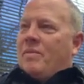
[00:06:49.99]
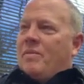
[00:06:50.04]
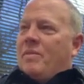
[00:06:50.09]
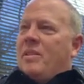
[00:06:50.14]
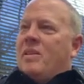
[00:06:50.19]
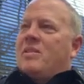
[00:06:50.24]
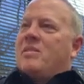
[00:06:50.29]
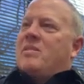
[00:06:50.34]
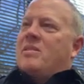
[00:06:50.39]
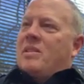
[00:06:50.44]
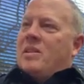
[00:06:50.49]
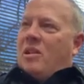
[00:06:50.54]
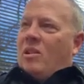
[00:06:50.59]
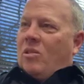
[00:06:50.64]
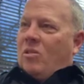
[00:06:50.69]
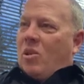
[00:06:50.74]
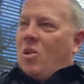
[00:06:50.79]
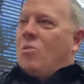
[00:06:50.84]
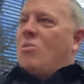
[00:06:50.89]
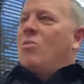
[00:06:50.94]
It's in a
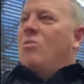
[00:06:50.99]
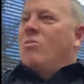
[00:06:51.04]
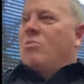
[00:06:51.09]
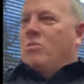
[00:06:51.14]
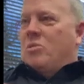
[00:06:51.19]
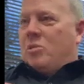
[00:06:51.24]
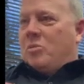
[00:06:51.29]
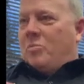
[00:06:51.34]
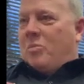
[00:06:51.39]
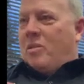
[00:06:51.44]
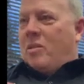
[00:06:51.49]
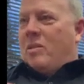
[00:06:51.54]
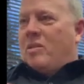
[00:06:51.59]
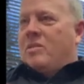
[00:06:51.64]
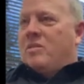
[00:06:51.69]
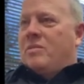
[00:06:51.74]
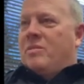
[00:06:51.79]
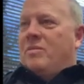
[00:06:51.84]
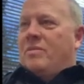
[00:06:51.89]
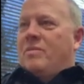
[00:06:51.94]
local
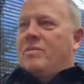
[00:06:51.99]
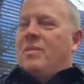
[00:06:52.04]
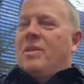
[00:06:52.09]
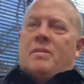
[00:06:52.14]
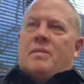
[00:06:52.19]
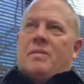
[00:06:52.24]
response to.